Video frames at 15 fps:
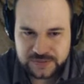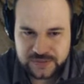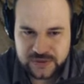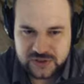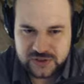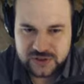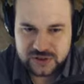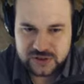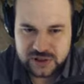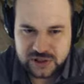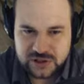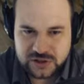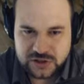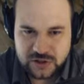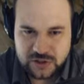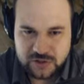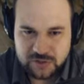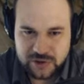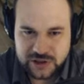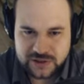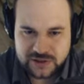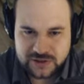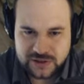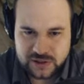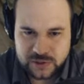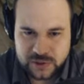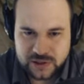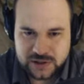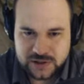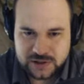The situation threatens to
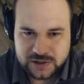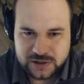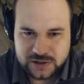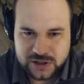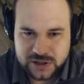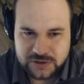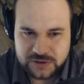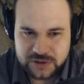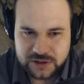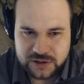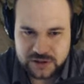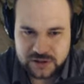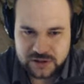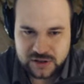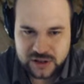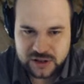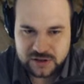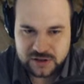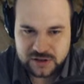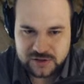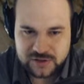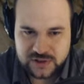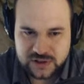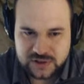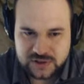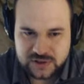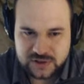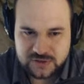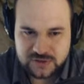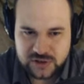quickly degenerate. Thank you in
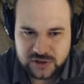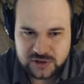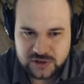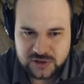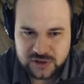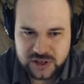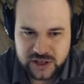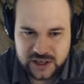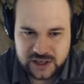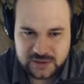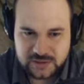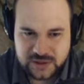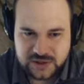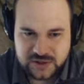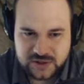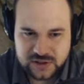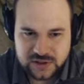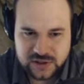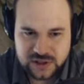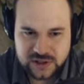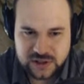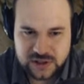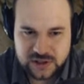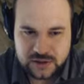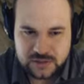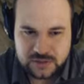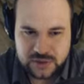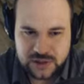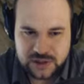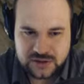advance, your friend John Adams.
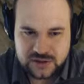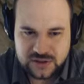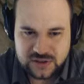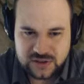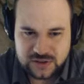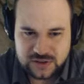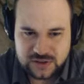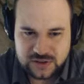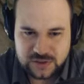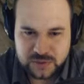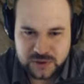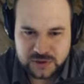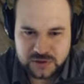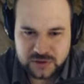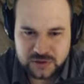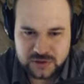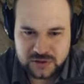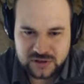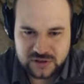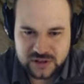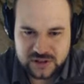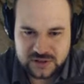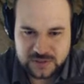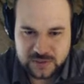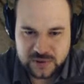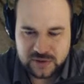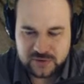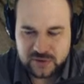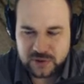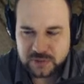P.S. Say hello to my daughter Elizabeth
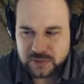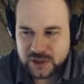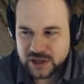for me.